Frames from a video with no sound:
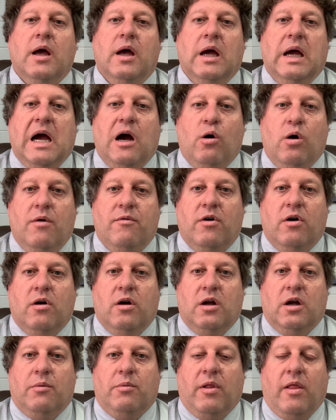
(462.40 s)
However,
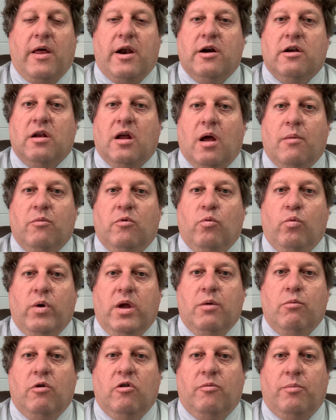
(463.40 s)
a lot of times we
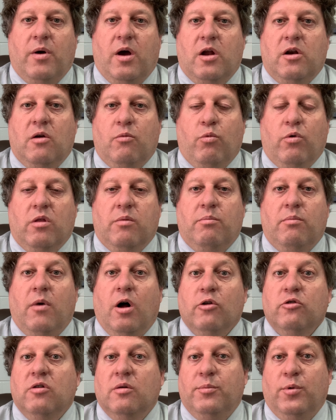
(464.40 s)
responded with
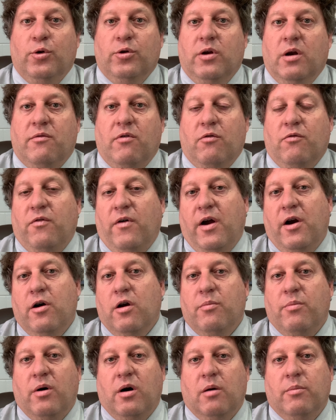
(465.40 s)
multiple different fire
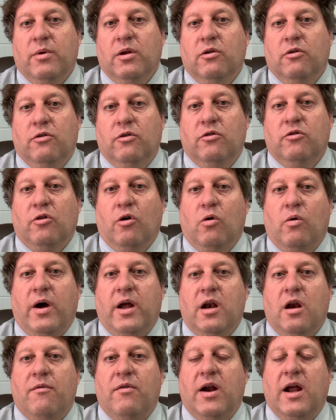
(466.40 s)
departments, so I
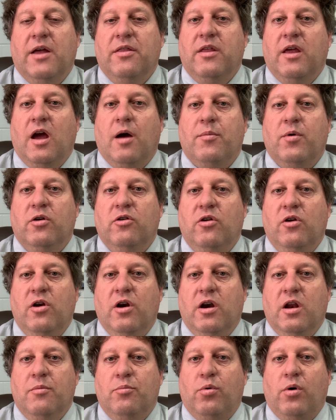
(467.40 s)
never had the
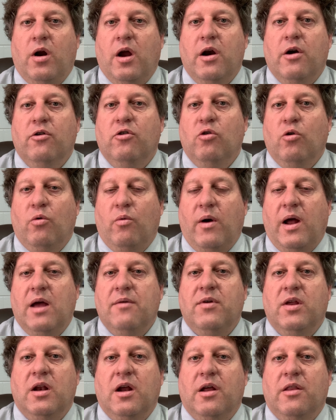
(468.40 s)
opportunity prior to
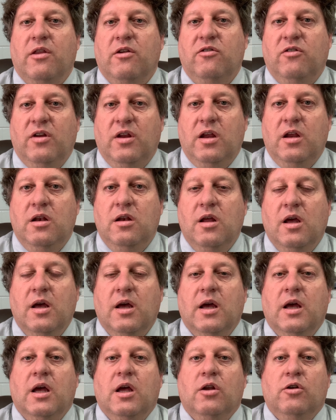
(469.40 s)
arriving on the scene
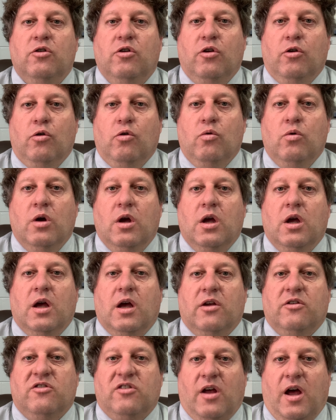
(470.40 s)
to
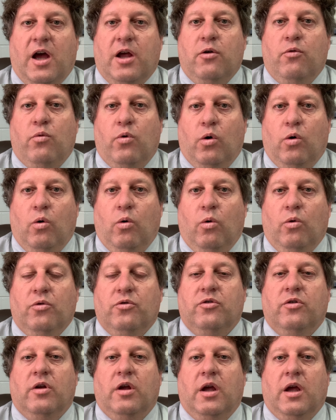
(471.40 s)
assign
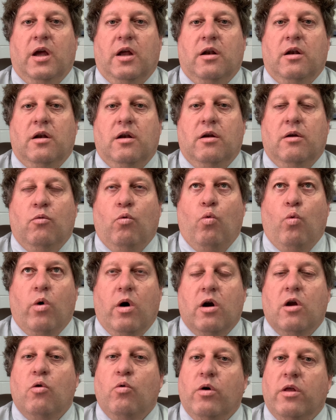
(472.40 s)
roles and
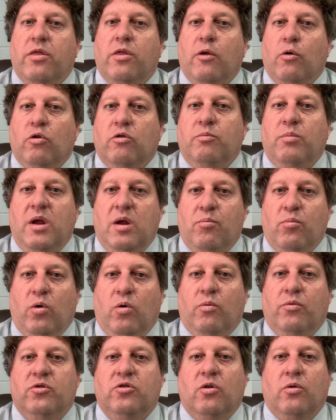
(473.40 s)
work with those
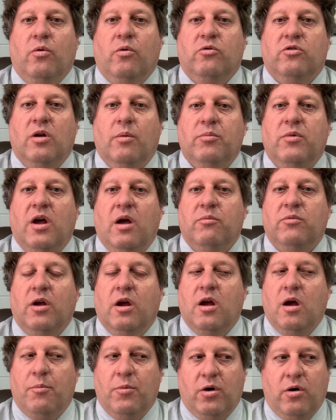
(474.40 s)
people. So sometimes I
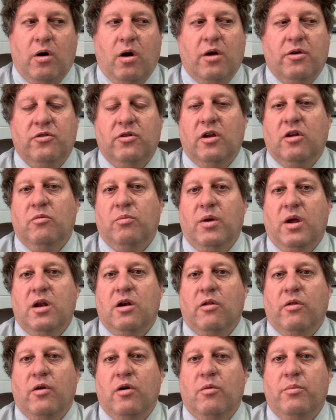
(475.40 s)
come across as being a
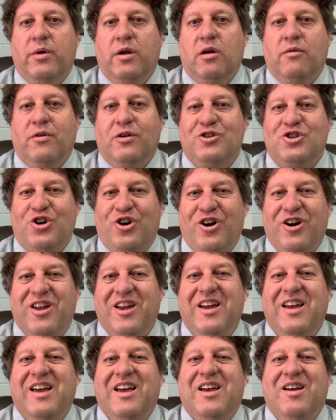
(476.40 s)
little bit of a jerk
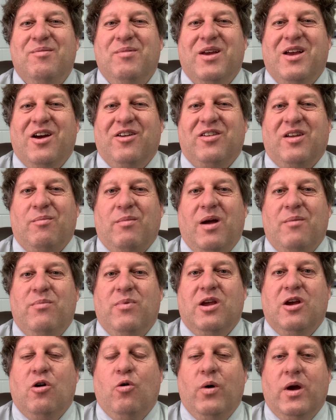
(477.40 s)
because I might be
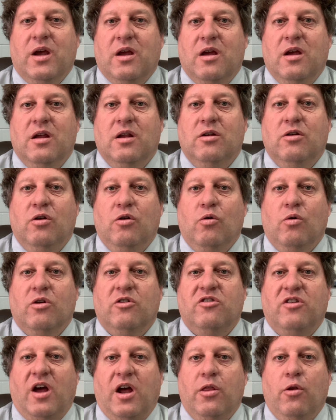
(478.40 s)
quick to
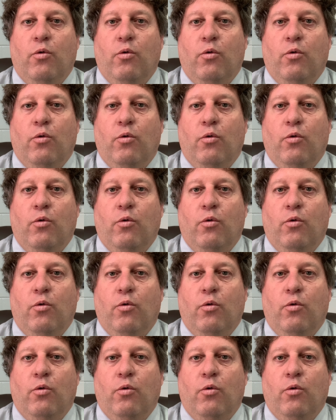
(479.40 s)
assign the